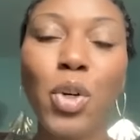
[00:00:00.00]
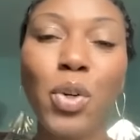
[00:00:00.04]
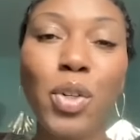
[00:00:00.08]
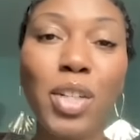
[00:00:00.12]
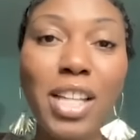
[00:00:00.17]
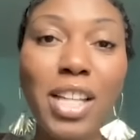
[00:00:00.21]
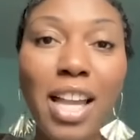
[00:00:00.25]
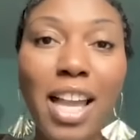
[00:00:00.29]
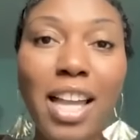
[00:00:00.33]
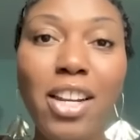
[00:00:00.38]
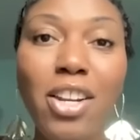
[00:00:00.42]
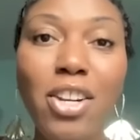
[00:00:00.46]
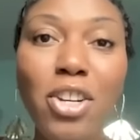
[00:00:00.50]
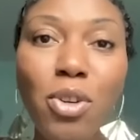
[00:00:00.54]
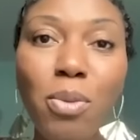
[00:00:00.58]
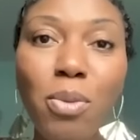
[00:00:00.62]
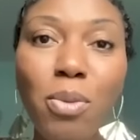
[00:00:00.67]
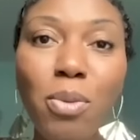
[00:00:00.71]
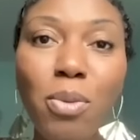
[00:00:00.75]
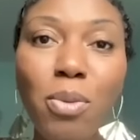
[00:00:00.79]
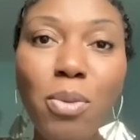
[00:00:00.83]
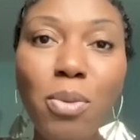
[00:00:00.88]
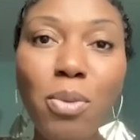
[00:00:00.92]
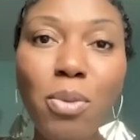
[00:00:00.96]
create a
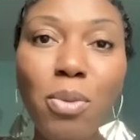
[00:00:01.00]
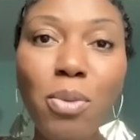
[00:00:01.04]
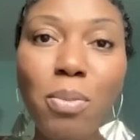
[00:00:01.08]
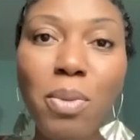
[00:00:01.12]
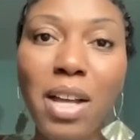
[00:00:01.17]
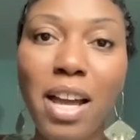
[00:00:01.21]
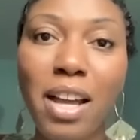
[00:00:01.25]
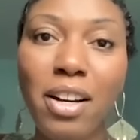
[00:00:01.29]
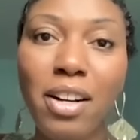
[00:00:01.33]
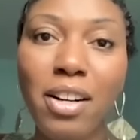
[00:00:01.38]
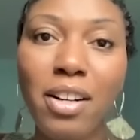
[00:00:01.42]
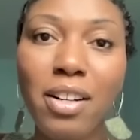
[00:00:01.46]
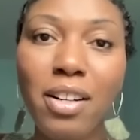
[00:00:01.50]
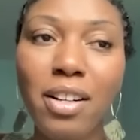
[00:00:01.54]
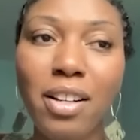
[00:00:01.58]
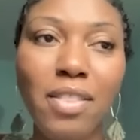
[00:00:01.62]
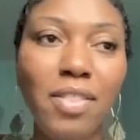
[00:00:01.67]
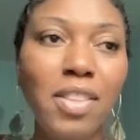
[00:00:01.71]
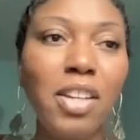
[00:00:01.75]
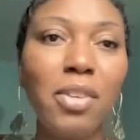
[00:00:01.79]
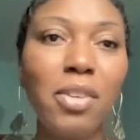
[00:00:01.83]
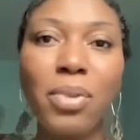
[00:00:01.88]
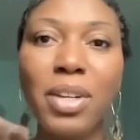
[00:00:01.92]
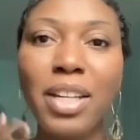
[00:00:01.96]
new bladder,
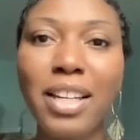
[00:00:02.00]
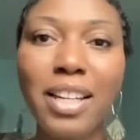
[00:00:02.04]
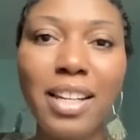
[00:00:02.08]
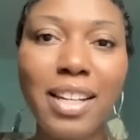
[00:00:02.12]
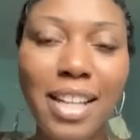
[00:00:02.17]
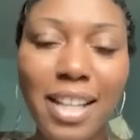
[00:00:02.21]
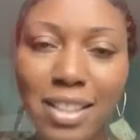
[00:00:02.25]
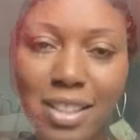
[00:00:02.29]
then reconnect